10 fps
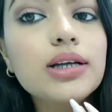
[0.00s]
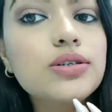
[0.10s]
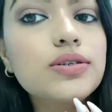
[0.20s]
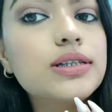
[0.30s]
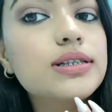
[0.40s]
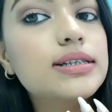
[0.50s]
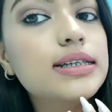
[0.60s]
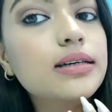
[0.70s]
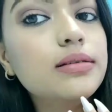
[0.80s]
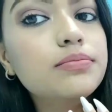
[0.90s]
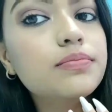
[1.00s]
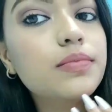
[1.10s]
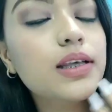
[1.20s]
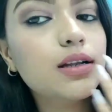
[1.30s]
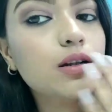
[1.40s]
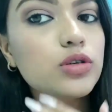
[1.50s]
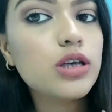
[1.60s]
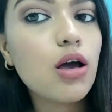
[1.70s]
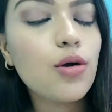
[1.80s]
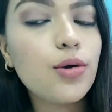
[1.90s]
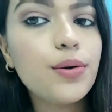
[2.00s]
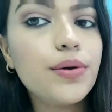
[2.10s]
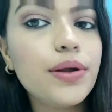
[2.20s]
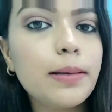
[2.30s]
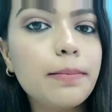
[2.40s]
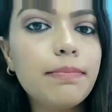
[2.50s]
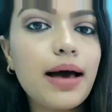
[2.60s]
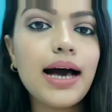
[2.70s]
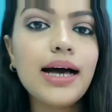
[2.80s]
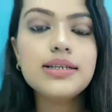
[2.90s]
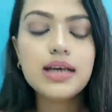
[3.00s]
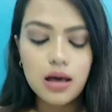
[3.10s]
You can see it looks really matte,